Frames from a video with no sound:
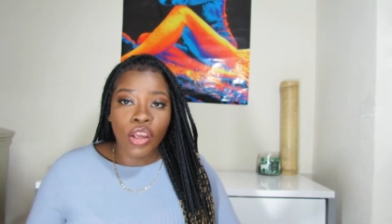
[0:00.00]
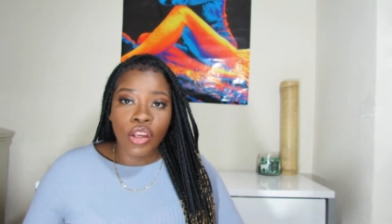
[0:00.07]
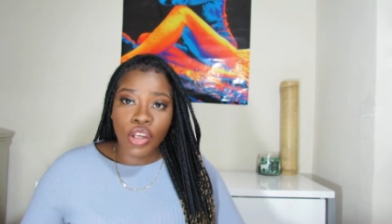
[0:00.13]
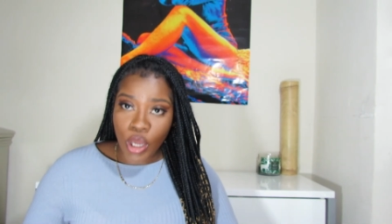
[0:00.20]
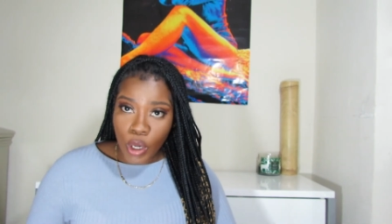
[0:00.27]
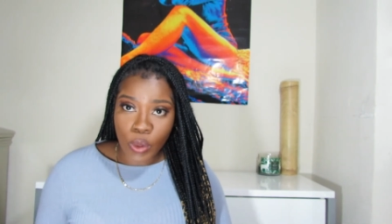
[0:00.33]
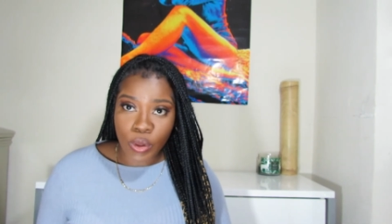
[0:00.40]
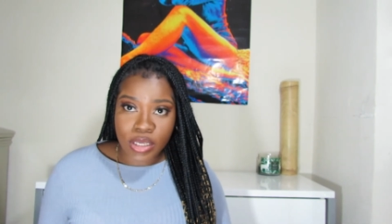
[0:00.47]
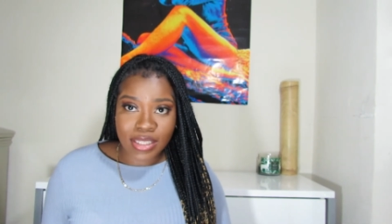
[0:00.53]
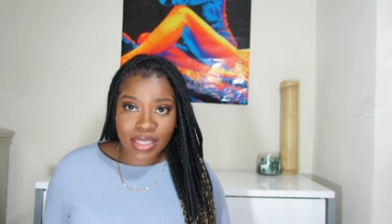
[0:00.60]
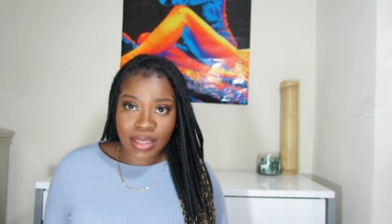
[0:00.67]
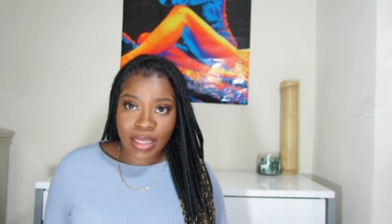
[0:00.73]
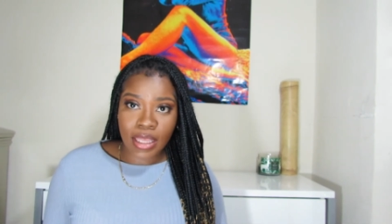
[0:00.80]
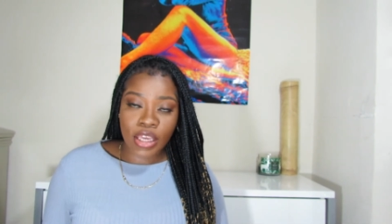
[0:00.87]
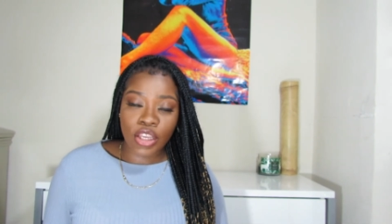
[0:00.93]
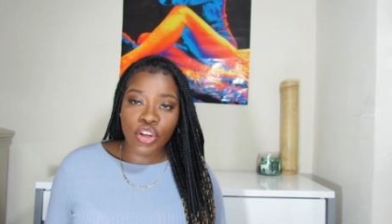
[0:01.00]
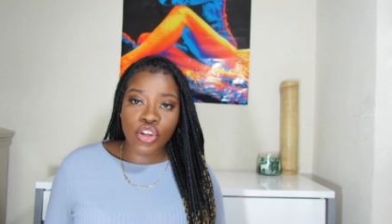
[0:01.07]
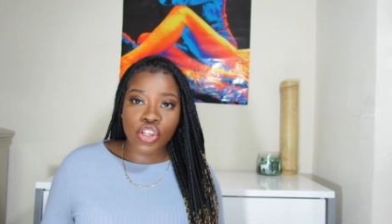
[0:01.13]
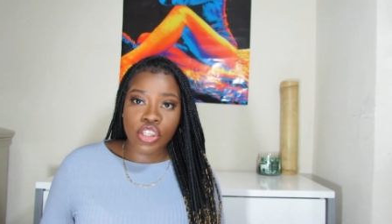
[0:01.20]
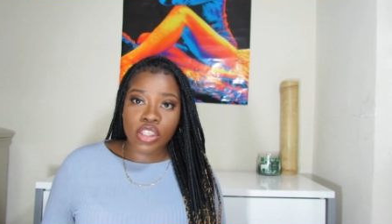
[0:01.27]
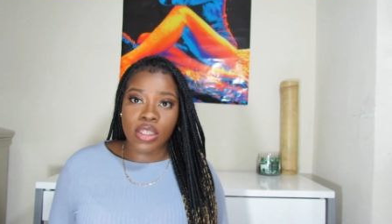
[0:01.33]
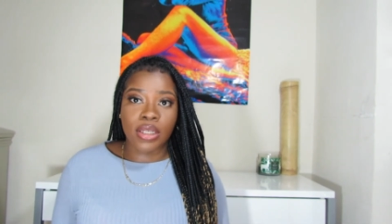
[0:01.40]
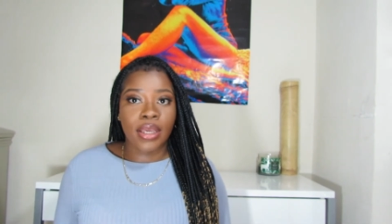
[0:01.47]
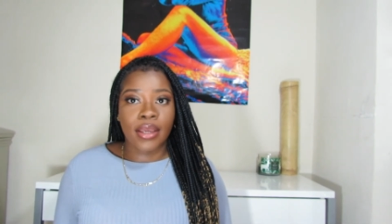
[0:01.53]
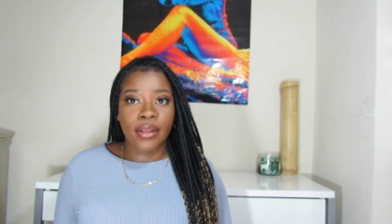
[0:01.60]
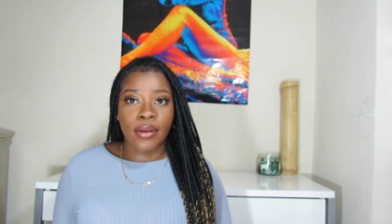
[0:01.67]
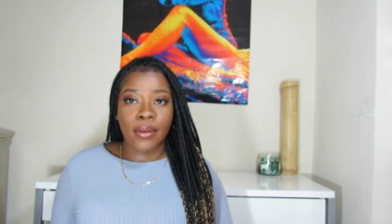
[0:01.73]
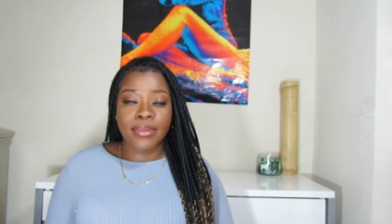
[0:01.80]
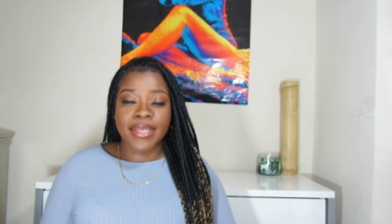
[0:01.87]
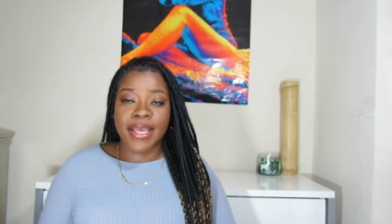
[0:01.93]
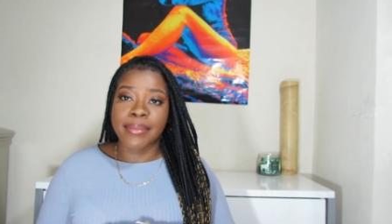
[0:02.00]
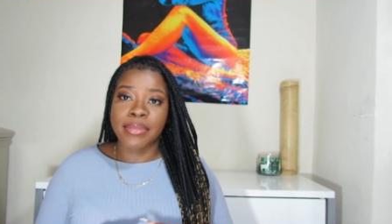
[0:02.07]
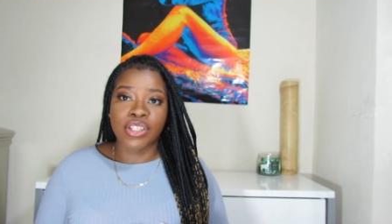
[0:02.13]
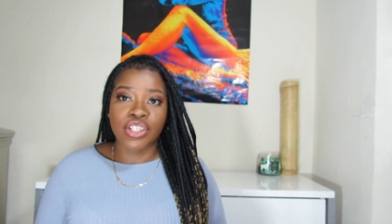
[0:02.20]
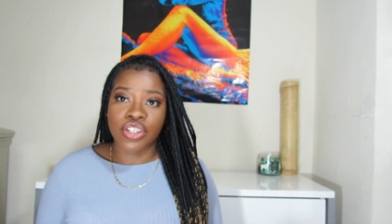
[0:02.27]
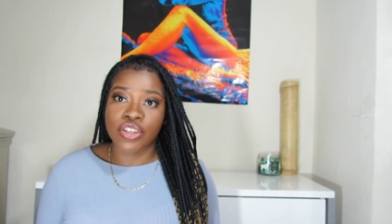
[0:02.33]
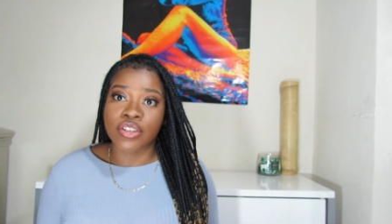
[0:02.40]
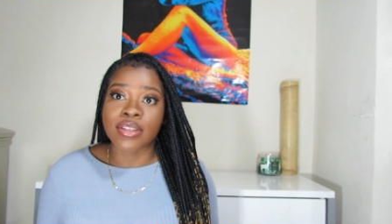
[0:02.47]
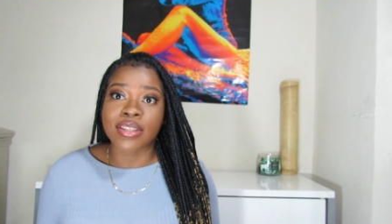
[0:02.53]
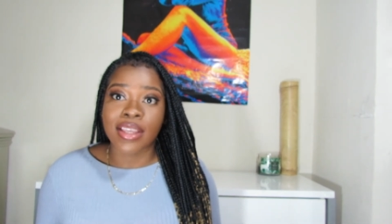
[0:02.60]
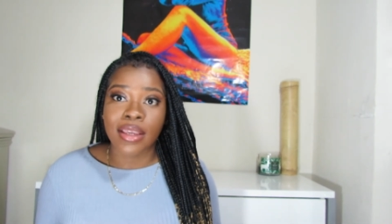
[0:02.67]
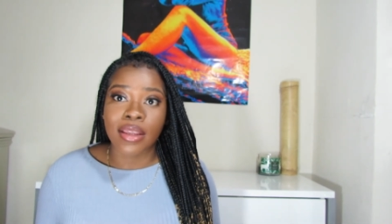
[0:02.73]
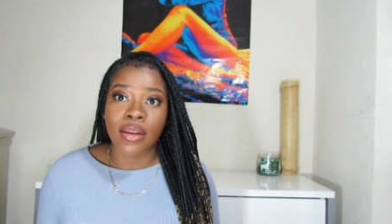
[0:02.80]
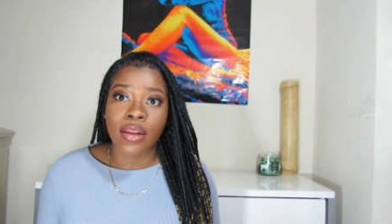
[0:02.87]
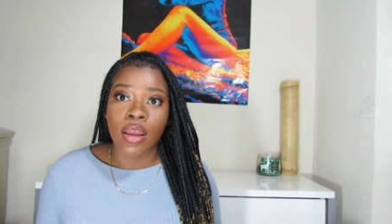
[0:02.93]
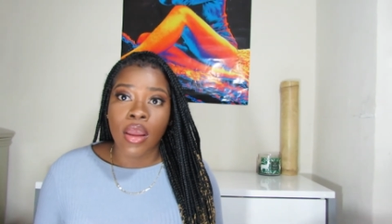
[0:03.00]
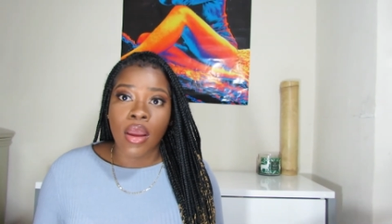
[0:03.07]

No, because in the end, you're just going to end up damaging your skin.